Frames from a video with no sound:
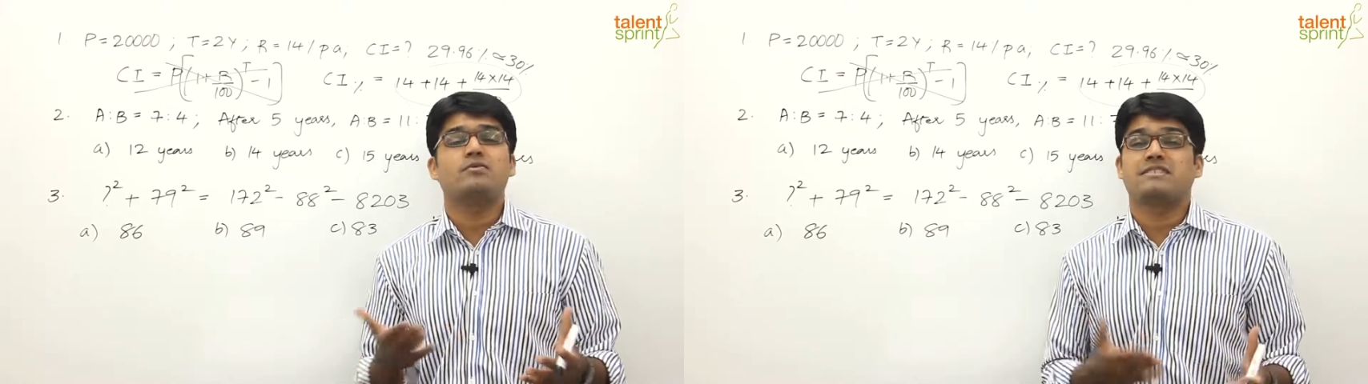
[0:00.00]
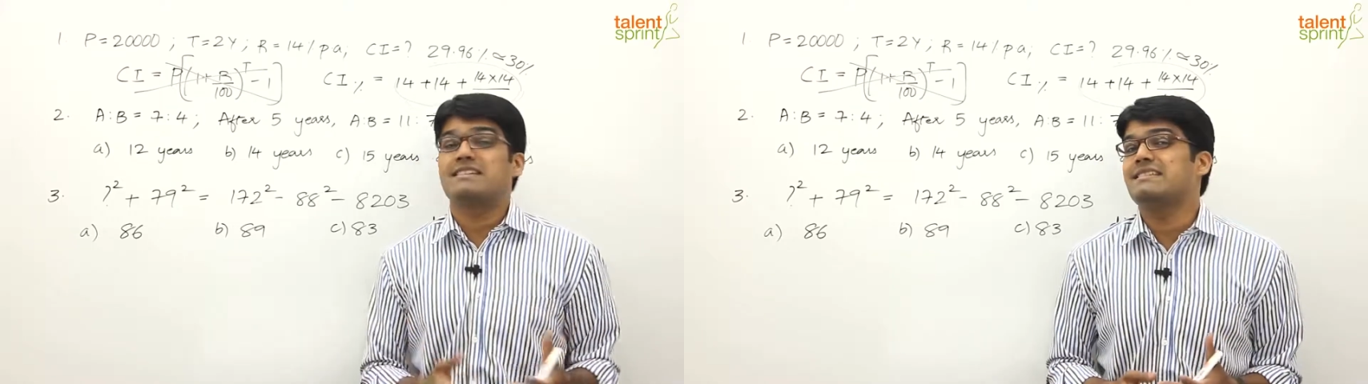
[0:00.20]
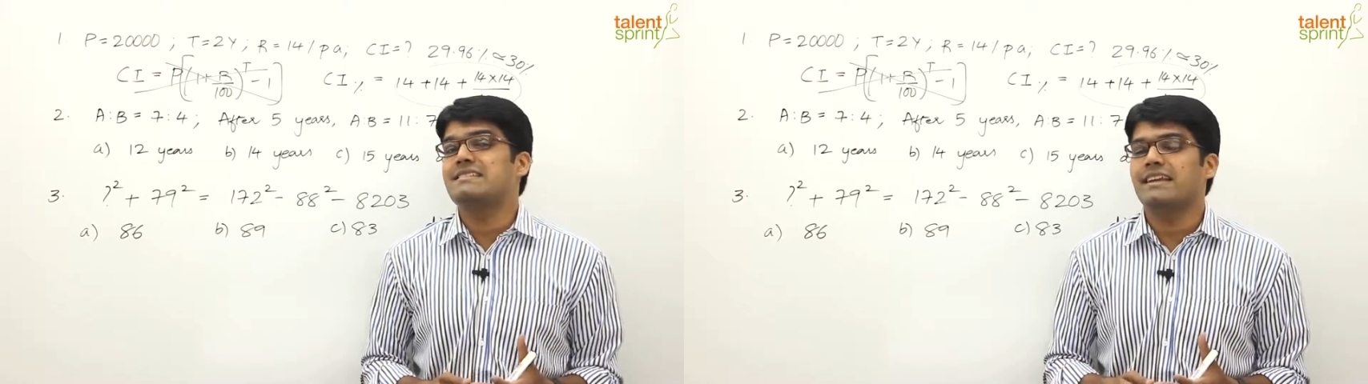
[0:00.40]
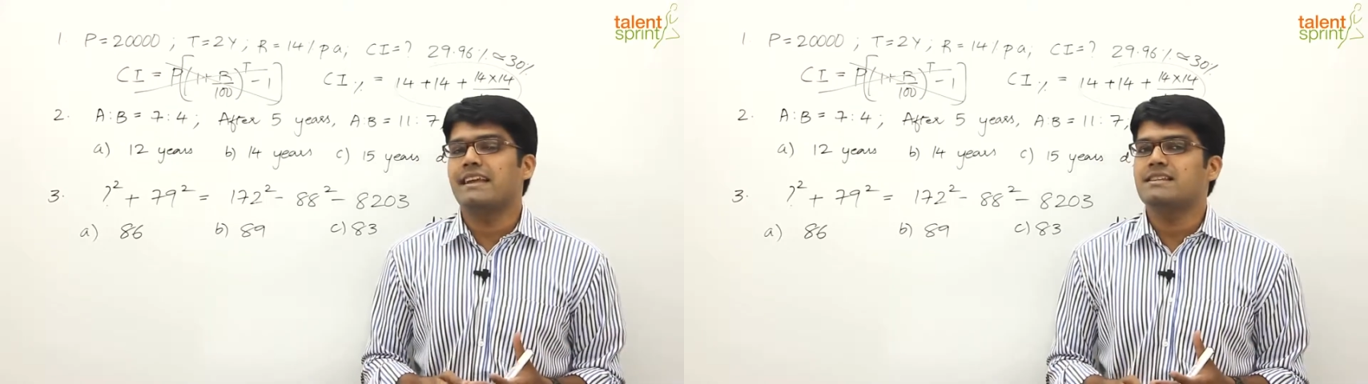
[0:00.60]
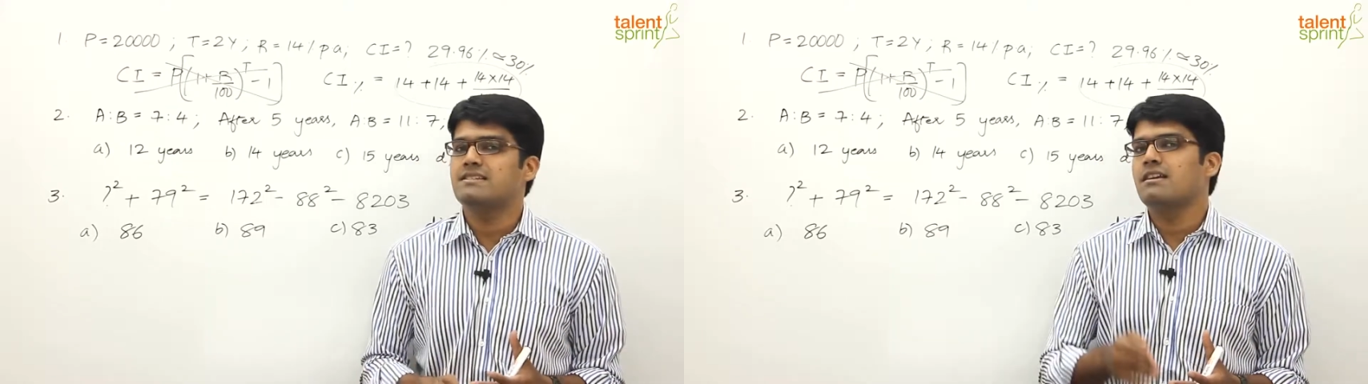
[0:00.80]
60
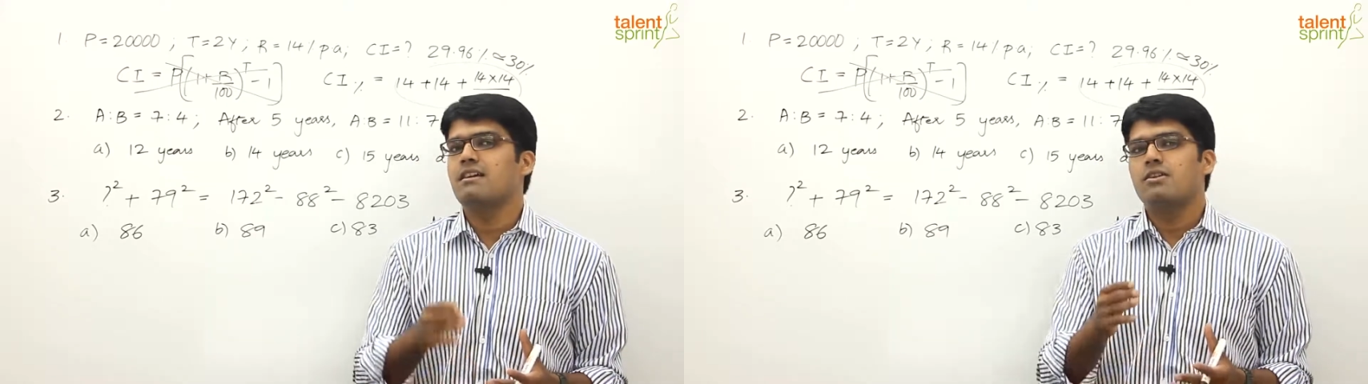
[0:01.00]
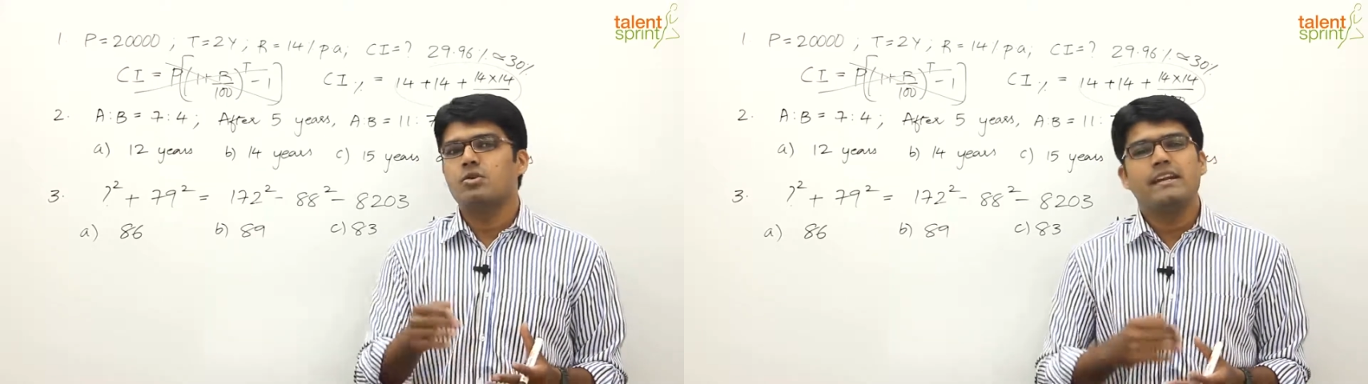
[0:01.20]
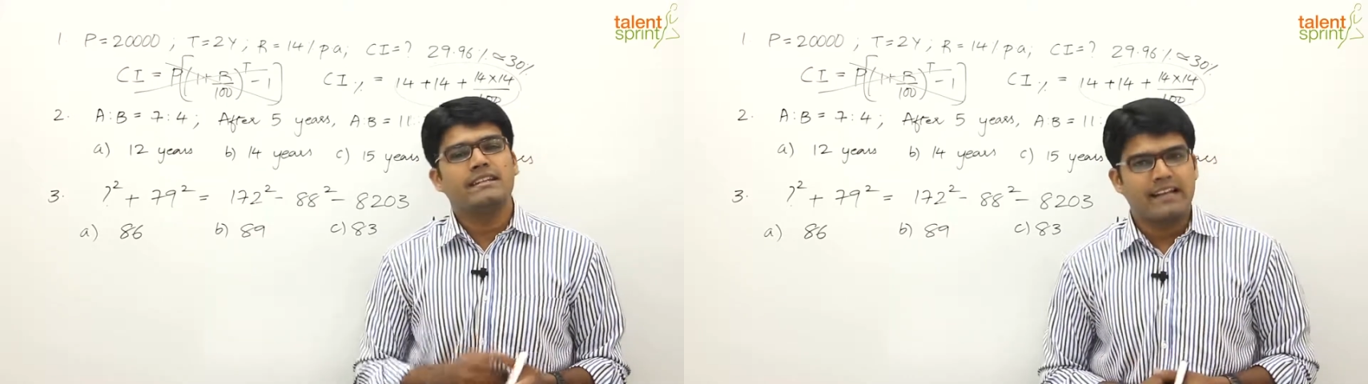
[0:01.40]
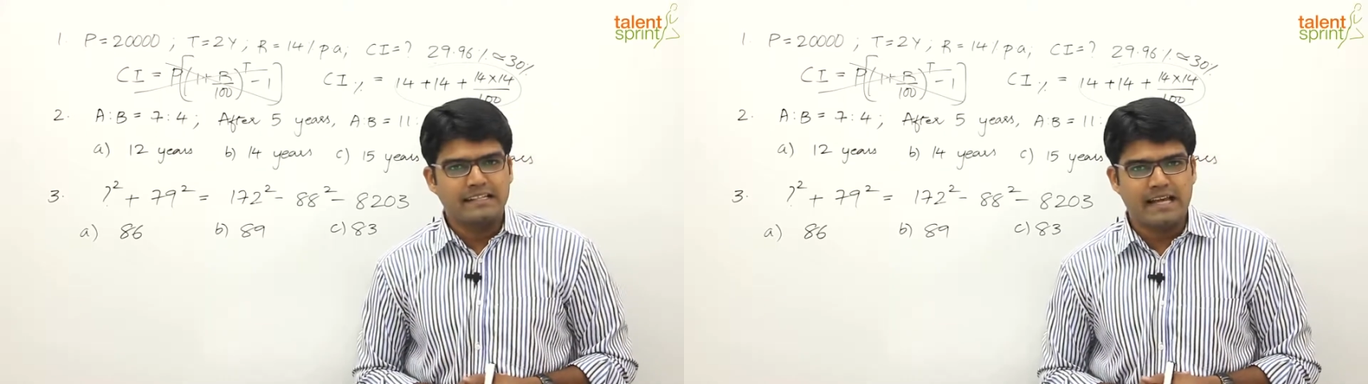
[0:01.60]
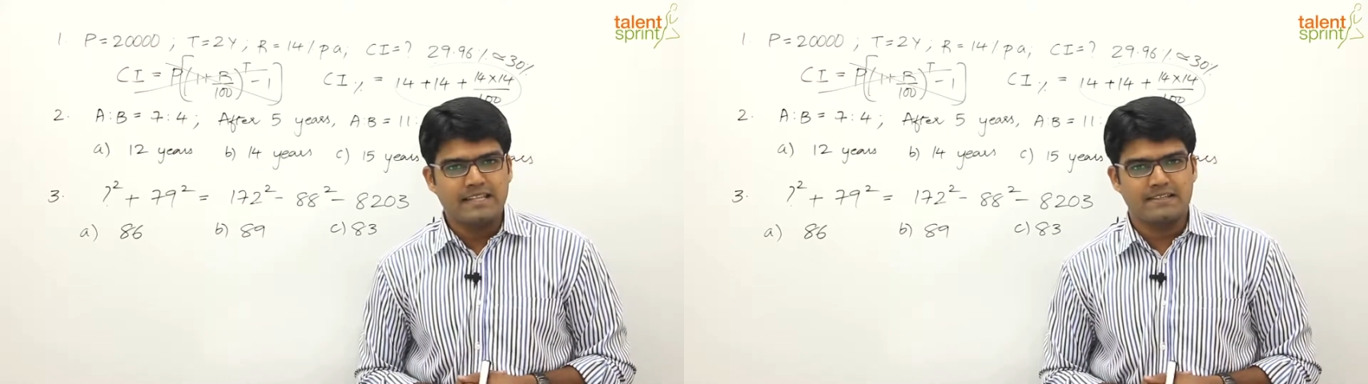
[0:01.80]
seconds to get the
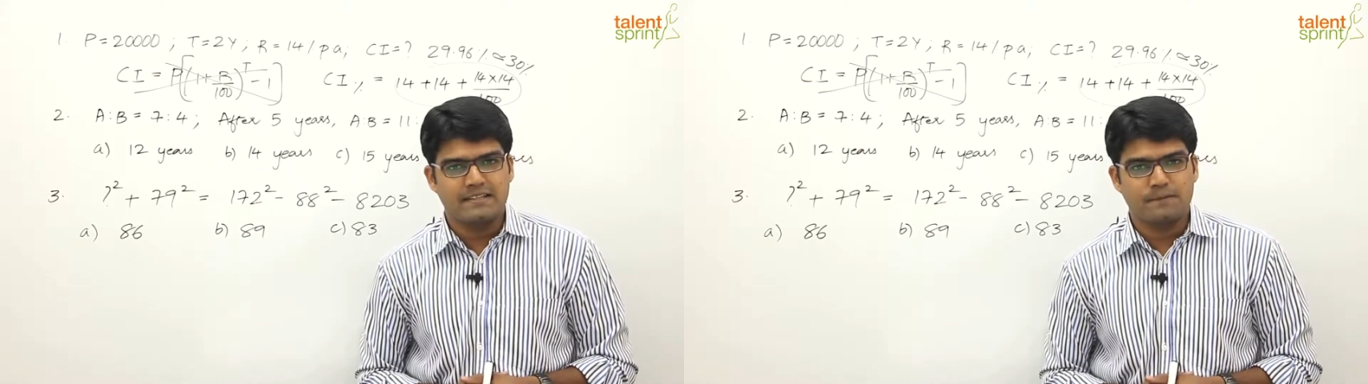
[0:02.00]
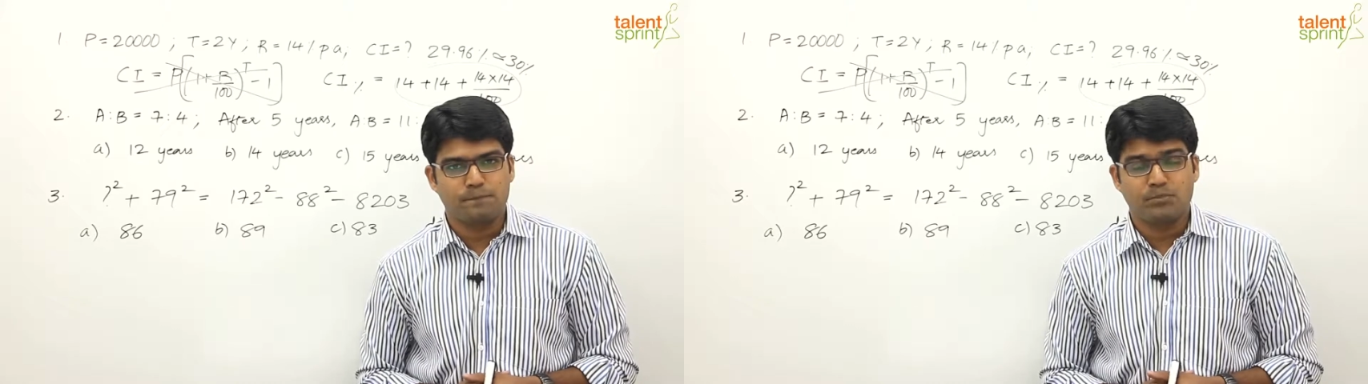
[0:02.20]
right answer.